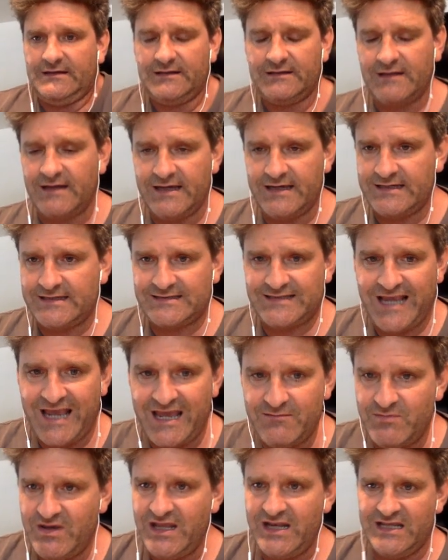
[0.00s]
like
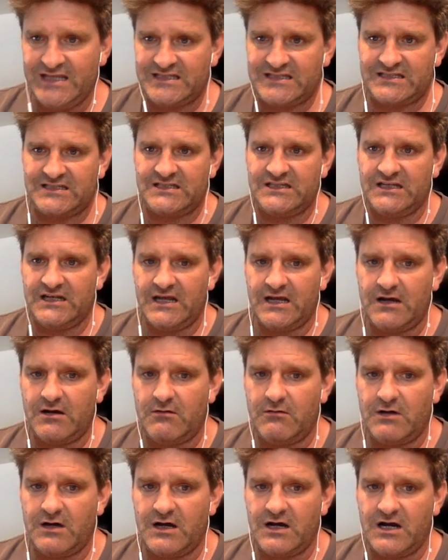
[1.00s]
10 minutes, you
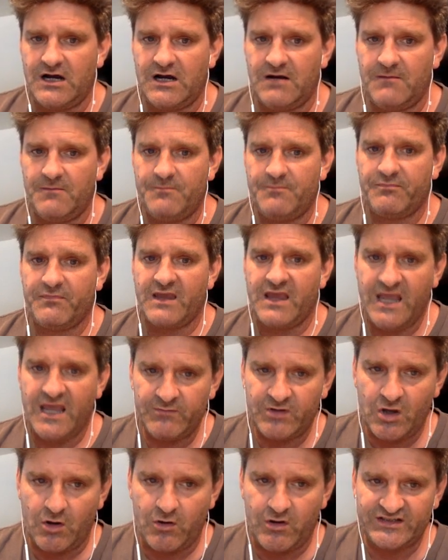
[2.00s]
know.
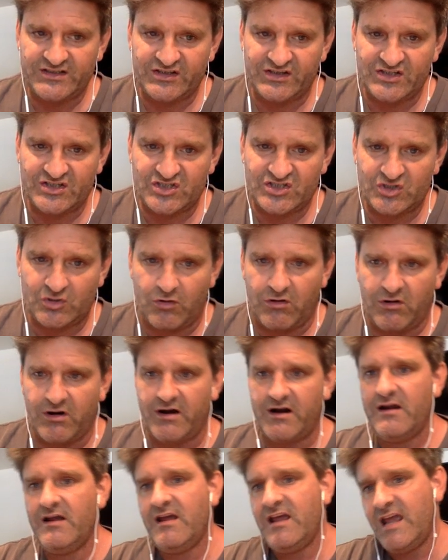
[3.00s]
Him going to the
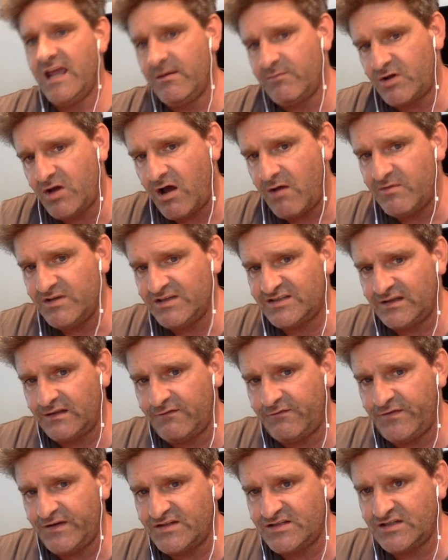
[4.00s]
store, him coming to
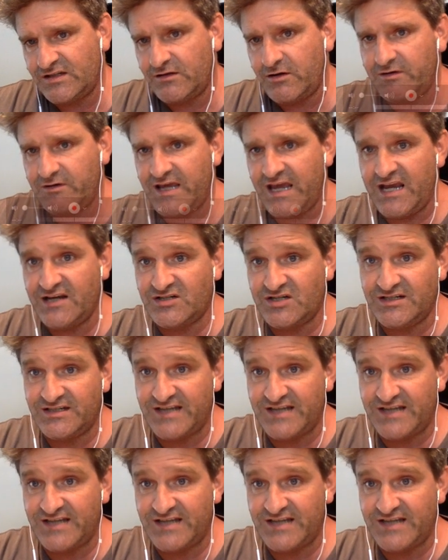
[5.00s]
the fishing location,